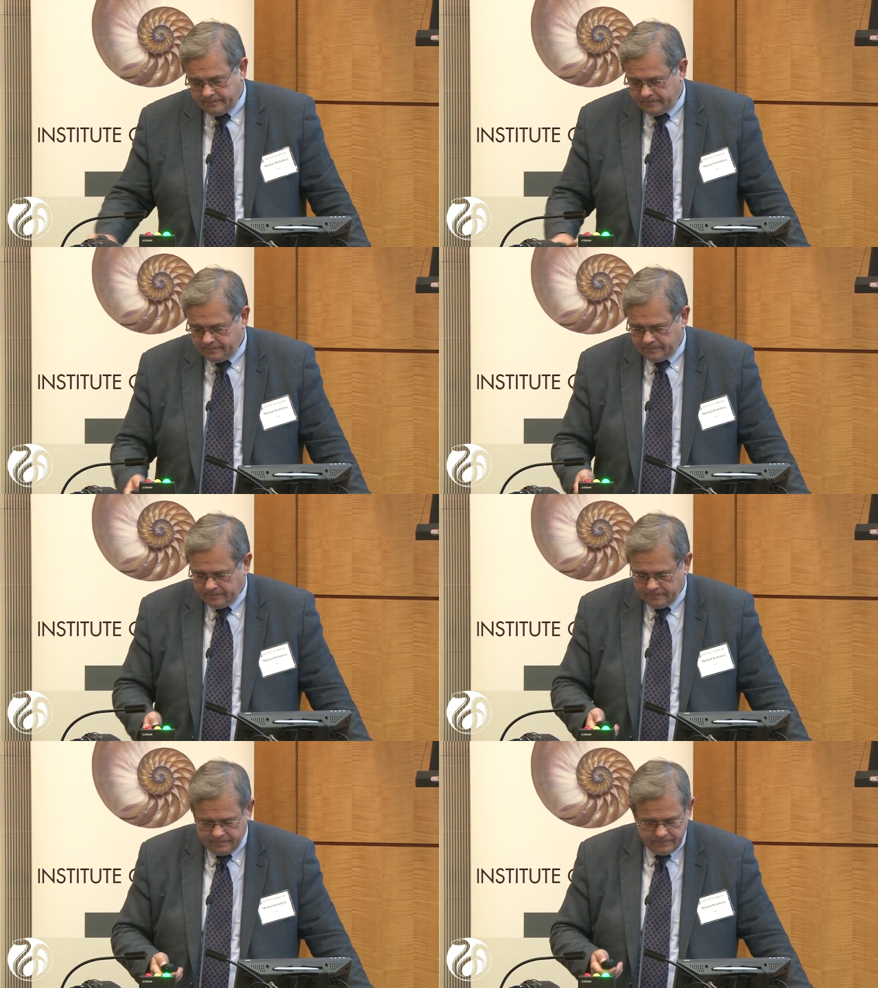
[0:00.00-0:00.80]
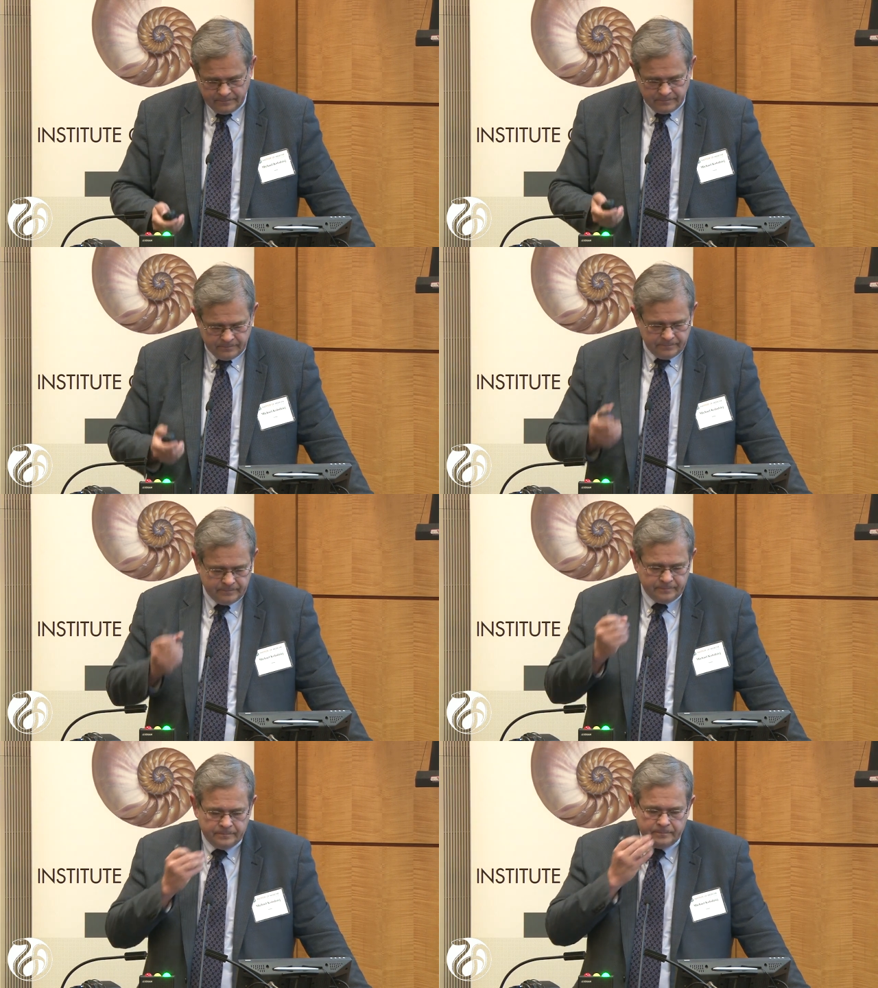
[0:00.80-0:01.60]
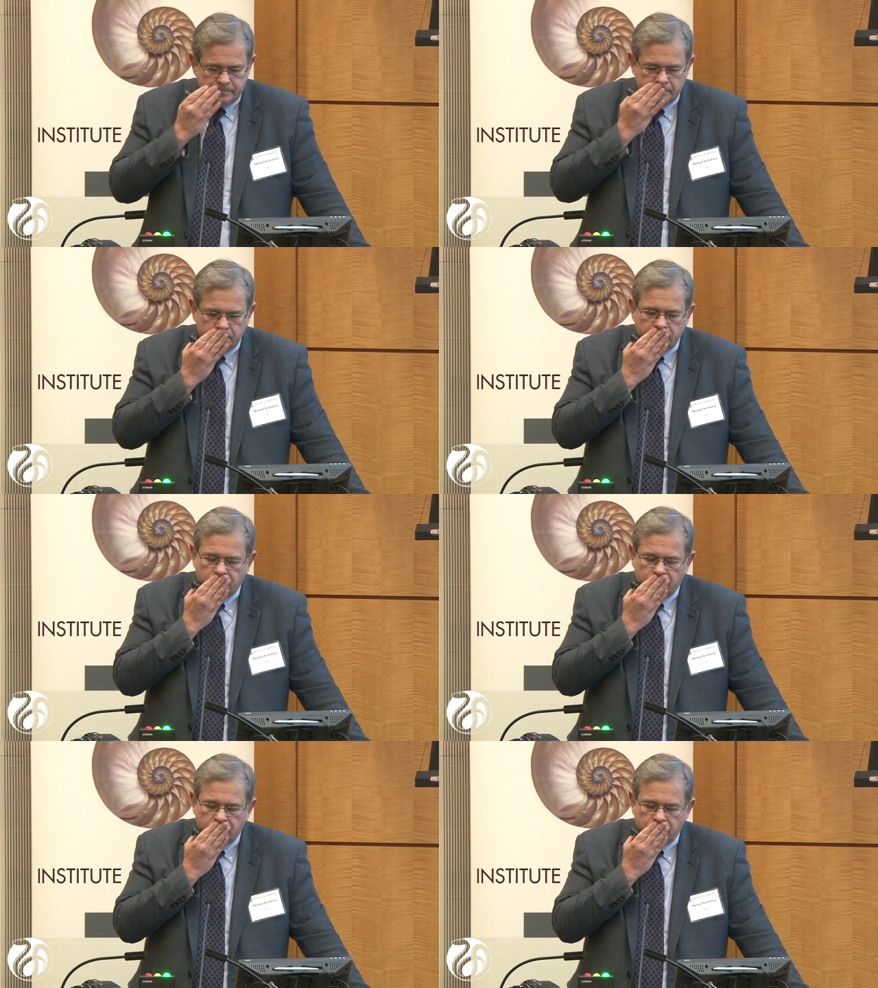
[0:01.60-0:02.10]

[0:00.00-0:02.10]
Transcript: No one is speaking in this clip.